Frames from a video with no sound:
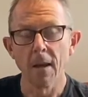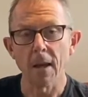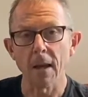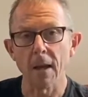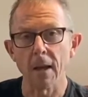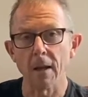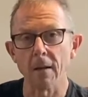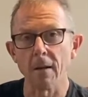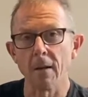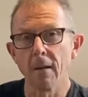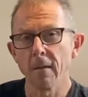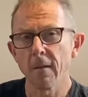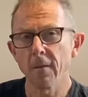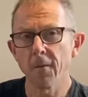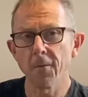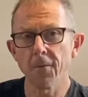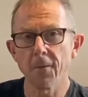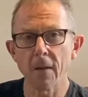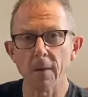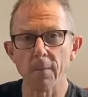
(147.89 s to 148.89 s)
And there's
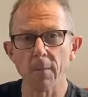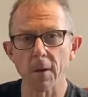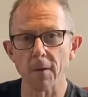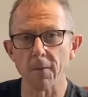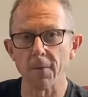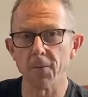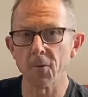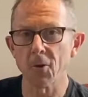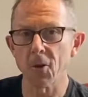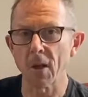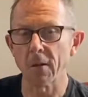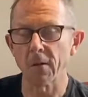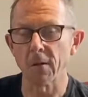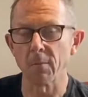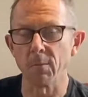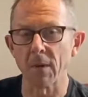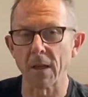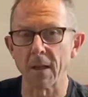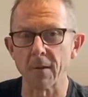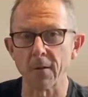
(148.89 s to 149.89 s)
a fair bit of checks
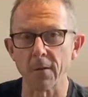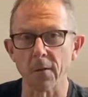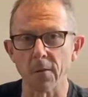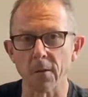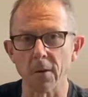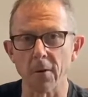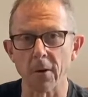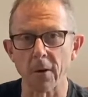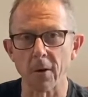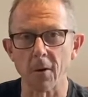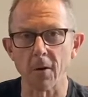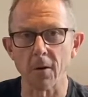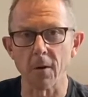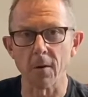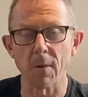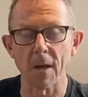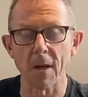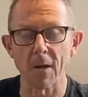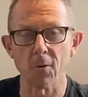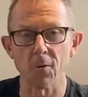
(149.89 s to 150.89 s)
and balances going on
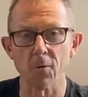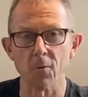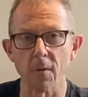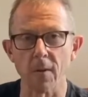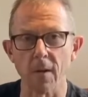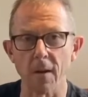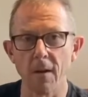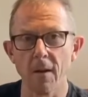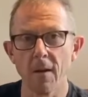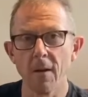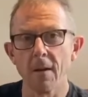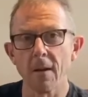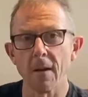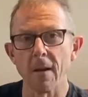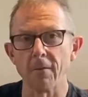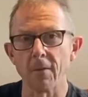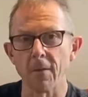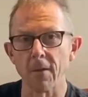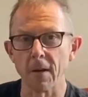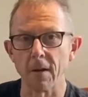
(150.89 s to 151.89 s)
to make sure that
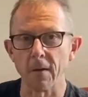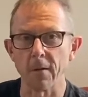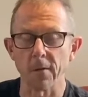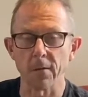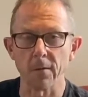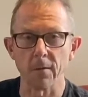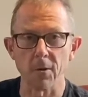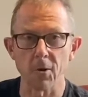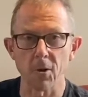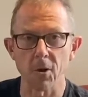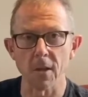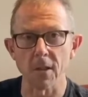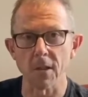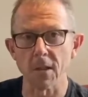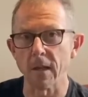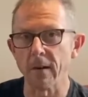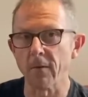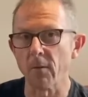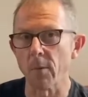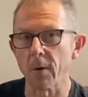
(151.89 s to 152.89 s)
everything is legit
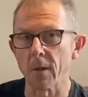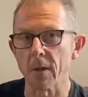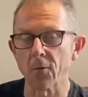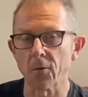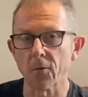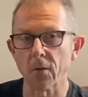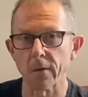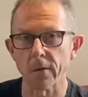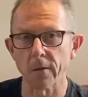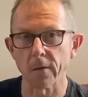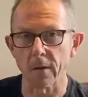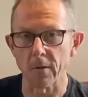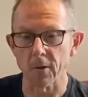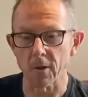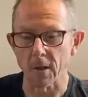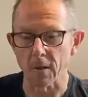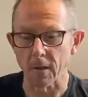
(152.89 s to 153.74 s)
and everybody trusts each